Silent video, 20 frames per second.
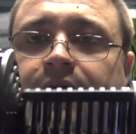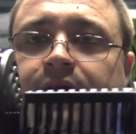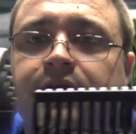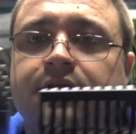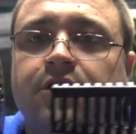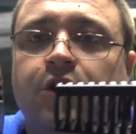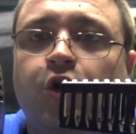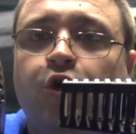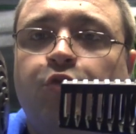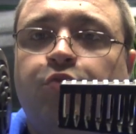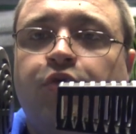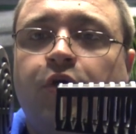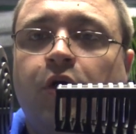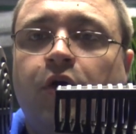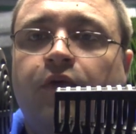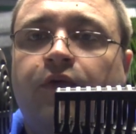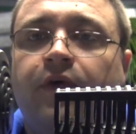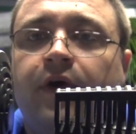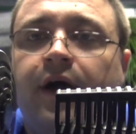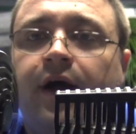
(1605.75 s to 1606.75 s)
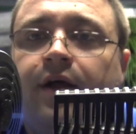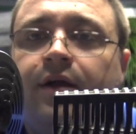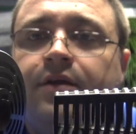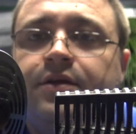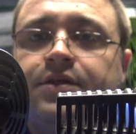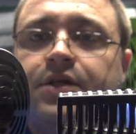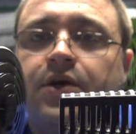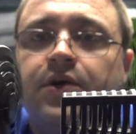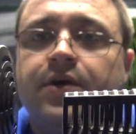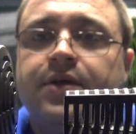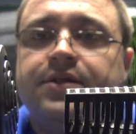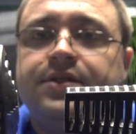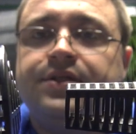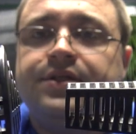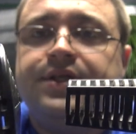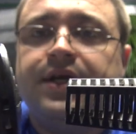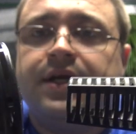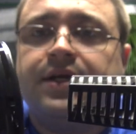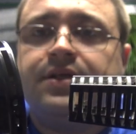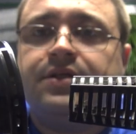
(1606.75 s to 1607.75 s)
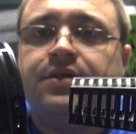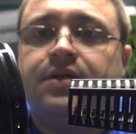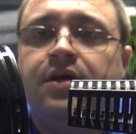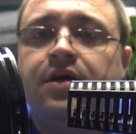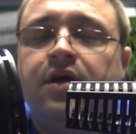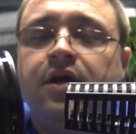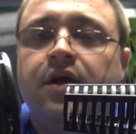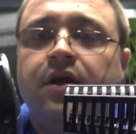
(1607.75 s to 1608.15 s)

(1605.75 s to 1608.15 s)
it's low profile, so it sticks